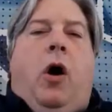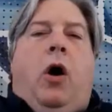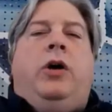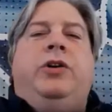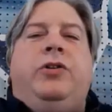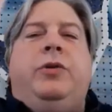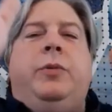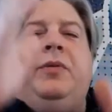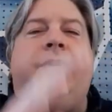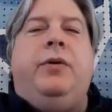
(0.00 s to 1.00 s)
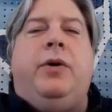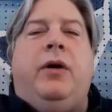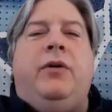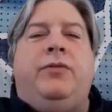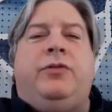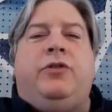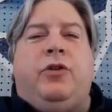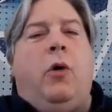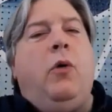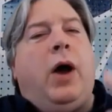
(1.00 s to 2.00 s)
On to the review of
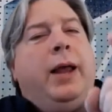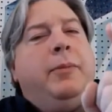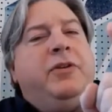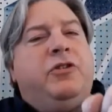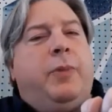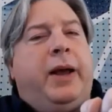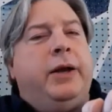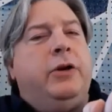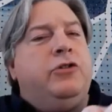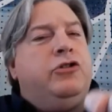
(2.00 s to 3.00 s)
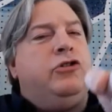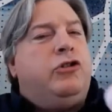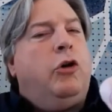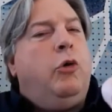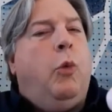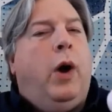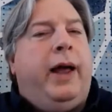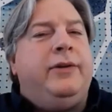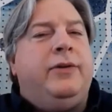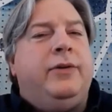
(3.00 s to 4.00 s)
So I'm a Spider, So
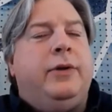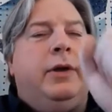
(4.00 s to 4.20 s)
What?